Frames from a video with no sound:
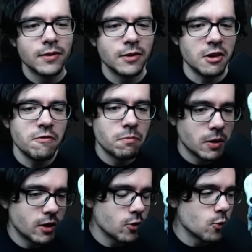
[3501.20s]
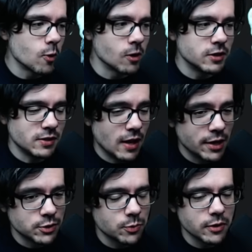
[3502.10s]
Lifeblood Core is
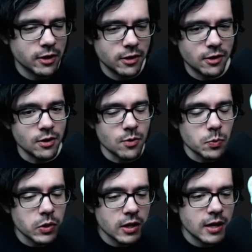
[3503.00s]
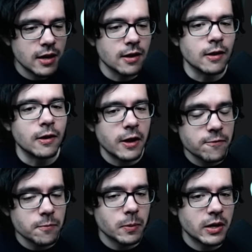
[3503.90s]
actually the only
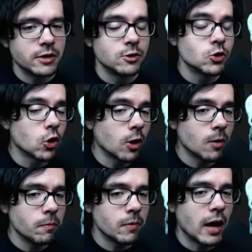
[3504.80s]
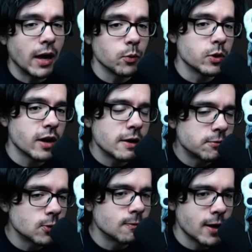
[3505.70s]
Lifeblood charm I would
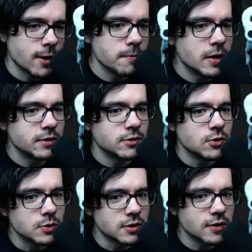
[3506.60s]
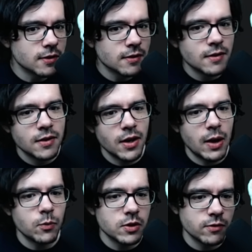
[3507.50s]
ever recommend using. I
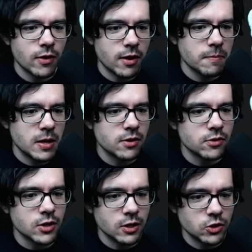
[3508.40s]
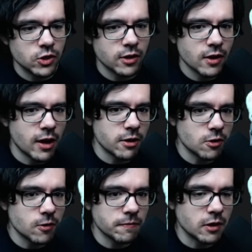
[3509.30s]
wouldn't recommend touching
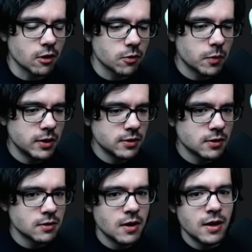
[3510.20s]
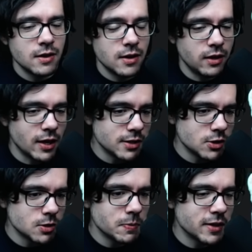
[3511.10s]
either of the other ones, and that's
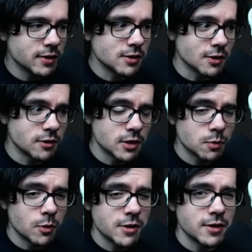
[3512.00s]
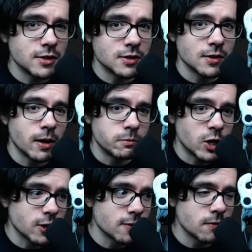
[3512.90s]
just because this one is
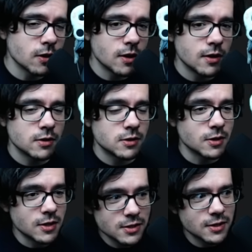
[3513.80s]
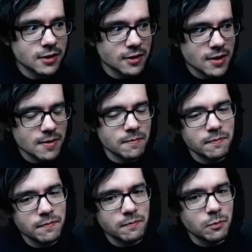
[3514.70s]
objectively, statistically,
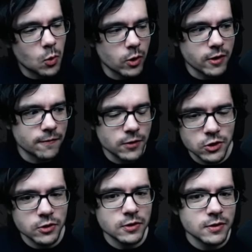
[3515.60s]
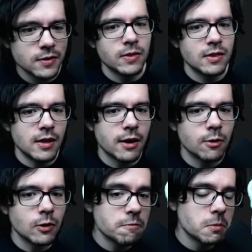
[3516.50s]
more efficient. Now,
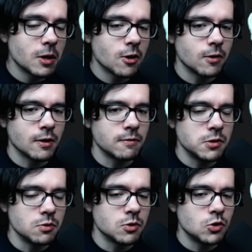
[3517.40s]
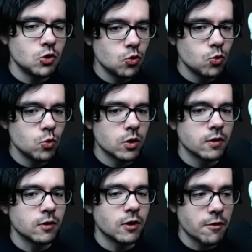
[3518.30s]
Lifeblood Heart gives you 2
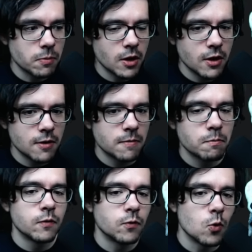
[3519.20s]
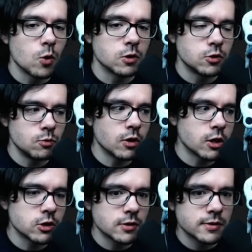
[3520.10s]
lifeblood for 2
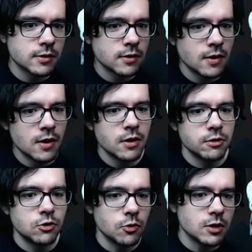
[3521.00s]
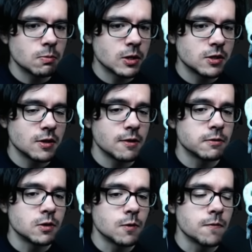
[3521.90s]
notches. Joni's Blessing
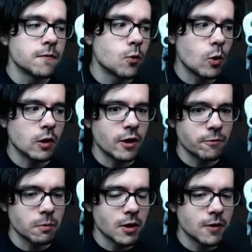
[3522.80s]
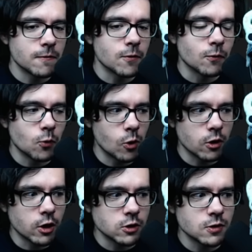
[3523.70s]
gives you 4 lifeblood for 4
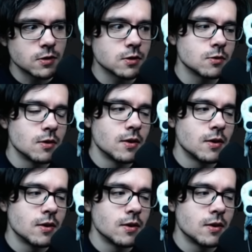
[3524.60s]
notches,